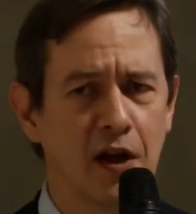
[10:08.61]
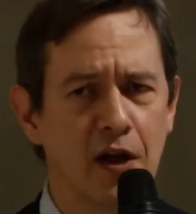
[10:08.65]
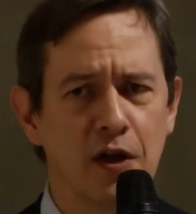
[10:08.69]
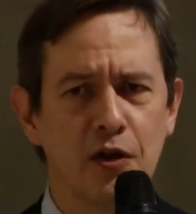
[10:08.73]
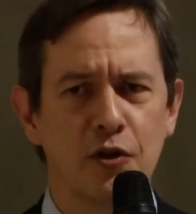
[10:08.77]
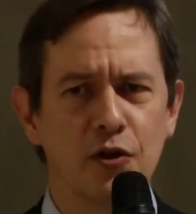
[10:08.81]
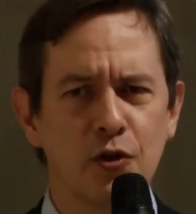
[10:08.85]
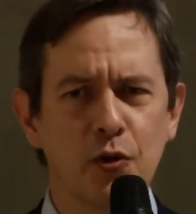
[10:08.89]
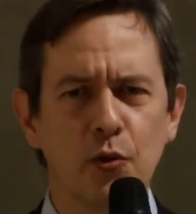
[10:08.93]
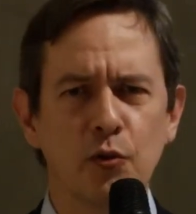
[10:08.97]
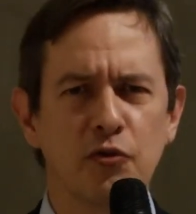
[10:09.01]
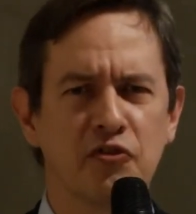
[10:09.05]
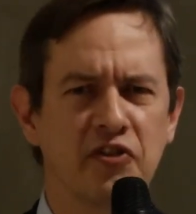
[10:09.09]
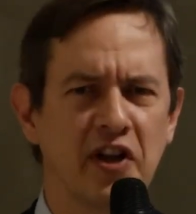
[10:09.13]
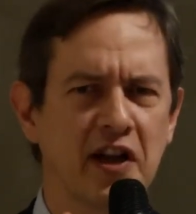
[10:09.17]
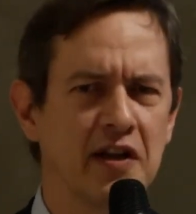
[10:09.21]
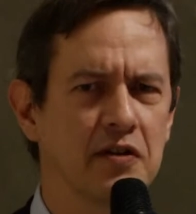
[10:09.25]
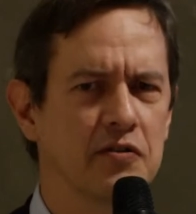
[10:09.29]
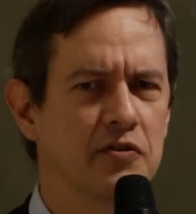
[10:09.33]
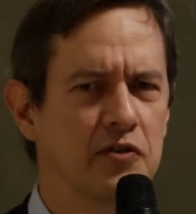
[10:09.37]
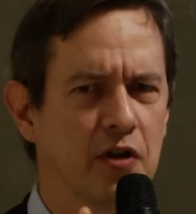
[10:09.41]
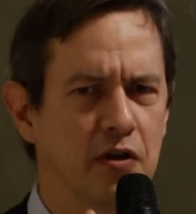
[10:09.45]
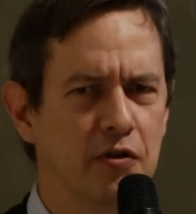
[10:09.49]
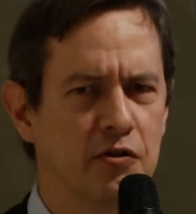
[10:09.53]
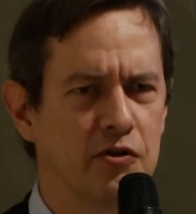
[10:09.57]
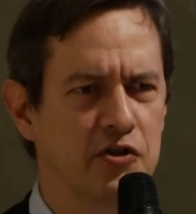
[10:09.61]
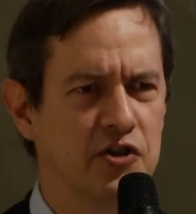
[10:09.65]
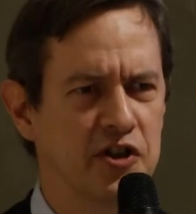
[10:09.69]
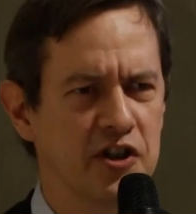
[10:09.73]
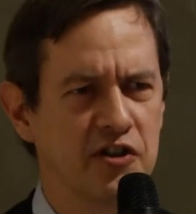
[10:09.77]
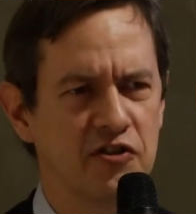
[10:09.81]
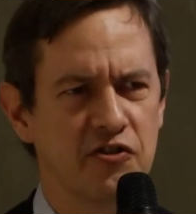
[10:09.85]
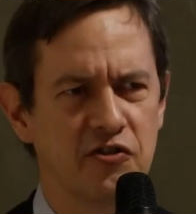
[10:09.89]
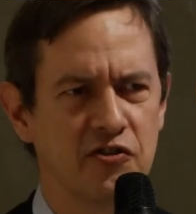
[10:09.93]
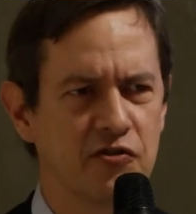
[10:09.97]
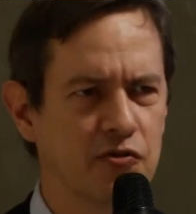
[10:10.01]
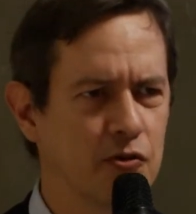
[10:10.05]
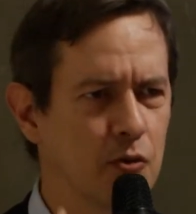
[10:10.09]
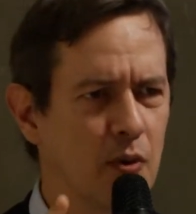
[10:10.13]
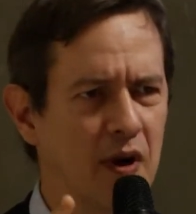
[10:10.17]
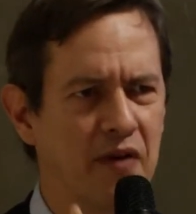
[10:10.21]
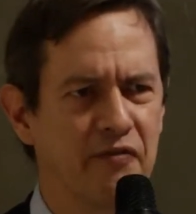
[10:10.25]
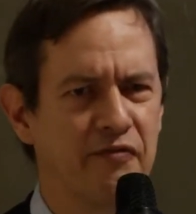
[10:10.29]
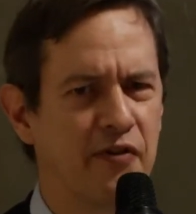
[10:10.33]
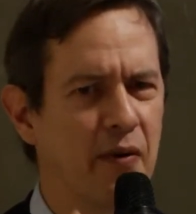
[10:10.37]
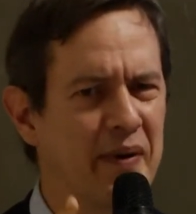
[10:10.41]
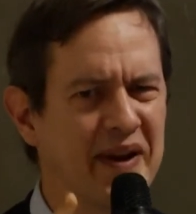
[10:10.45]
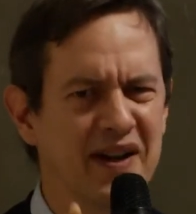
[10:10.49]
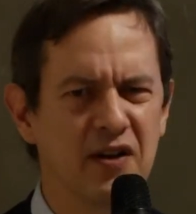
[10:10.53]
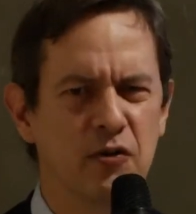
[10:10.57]
You Scientologists, you are
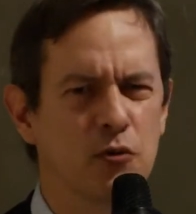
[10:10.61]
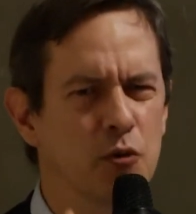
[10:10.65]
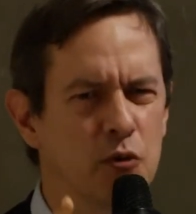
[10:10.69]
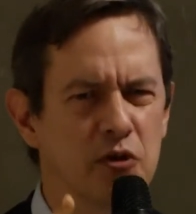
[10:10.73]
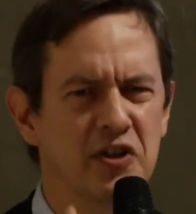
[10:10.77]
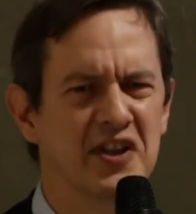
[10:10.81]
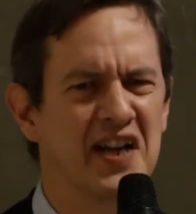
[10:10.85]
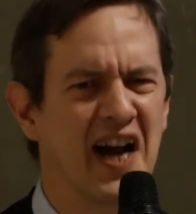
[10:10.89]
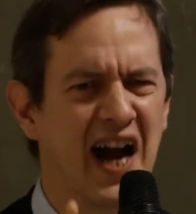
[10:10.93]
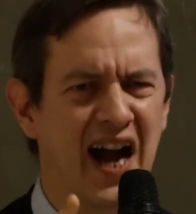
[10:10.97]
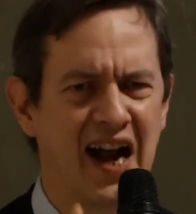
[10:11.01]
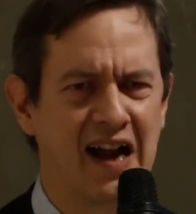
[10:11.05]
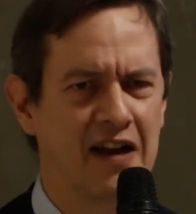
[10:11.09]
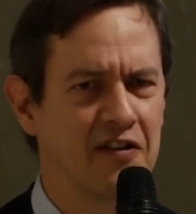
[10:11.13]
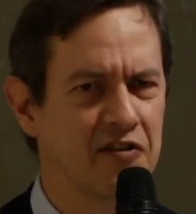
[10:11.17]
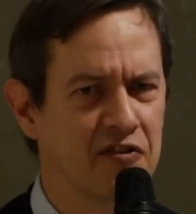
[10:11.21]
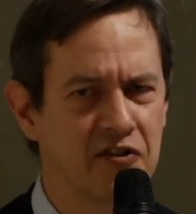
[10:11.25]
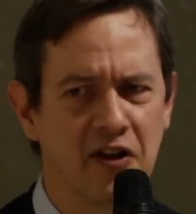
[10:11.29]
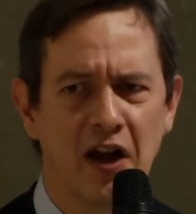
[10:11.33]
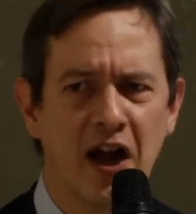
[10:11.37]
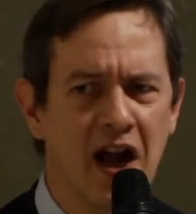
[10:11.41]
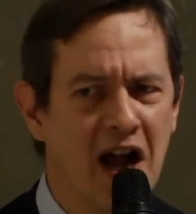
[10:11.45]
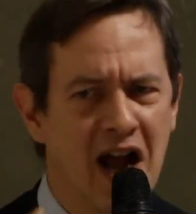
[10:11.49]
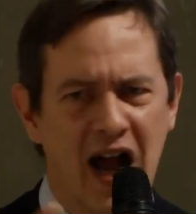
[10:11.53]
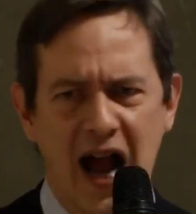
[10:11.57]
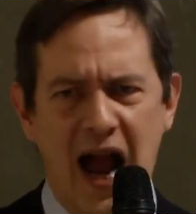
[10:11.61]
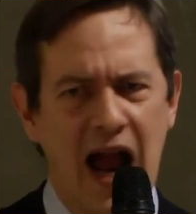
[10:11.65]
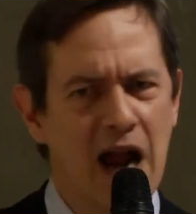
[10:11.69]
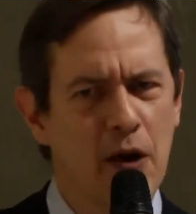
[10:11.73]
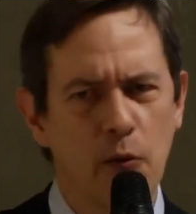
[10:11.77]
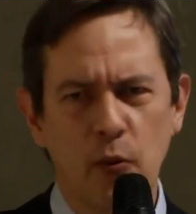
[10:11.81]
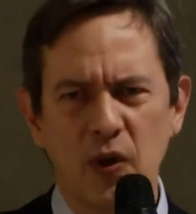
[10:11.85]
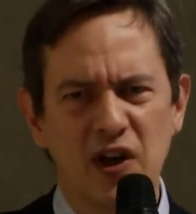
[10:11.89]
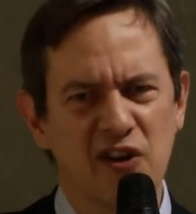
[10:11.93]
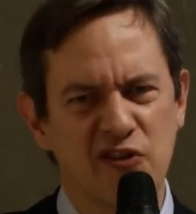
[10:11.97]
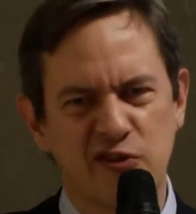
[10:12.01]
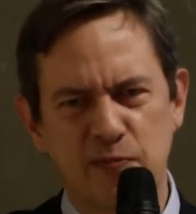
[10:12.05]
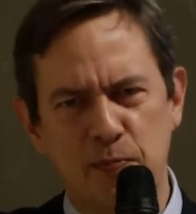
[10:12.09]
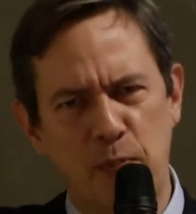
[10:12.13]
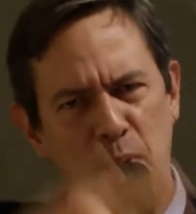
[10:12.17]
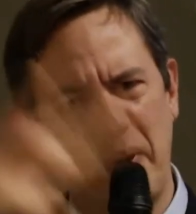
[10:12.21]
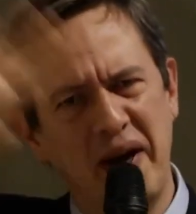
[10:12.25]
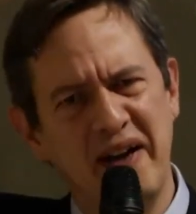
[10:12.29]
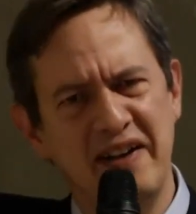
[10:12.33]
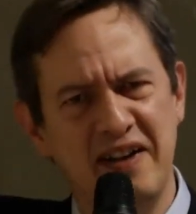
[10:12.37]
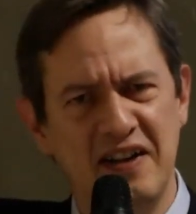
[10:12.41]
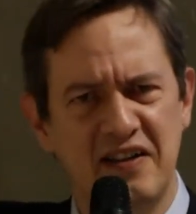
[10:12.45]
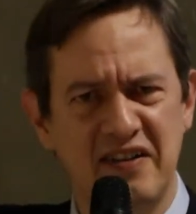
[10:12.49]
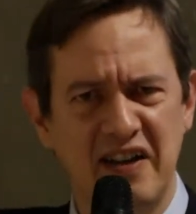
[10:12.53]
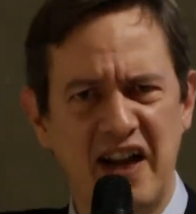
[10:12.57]
very good guys. I will
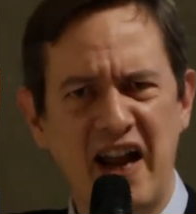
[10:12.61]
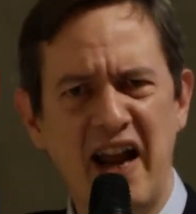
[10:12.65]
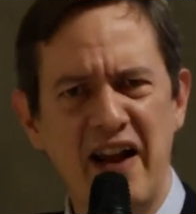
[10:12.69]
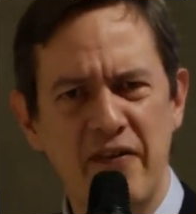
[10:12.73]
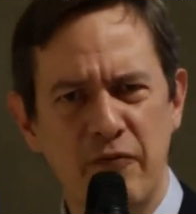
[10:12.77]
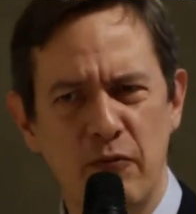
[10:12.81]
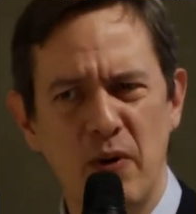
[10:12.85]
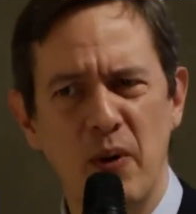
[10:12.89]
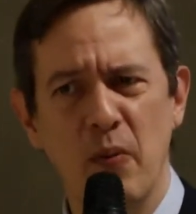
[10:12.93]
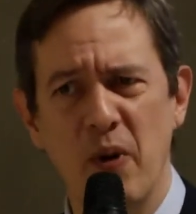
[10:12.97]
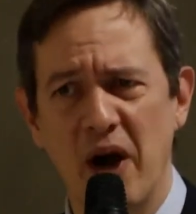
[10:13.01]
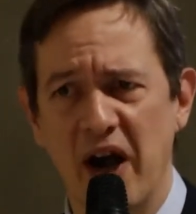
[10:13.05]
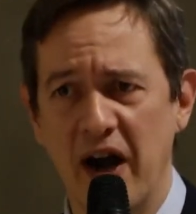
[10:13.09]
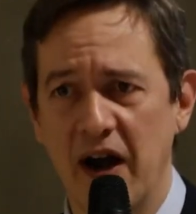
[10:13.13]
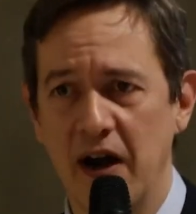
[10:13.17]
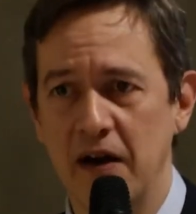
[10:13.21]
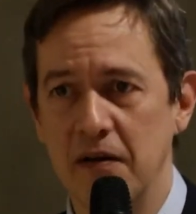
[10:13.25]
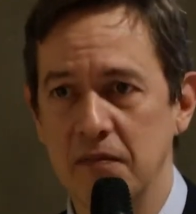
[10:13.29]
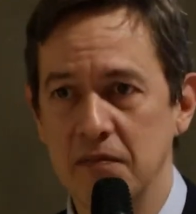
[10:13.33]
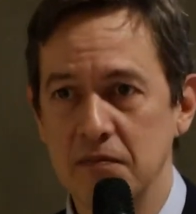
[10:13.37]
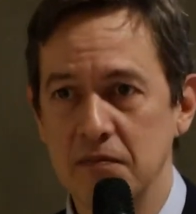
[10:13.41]
spread it everywhere.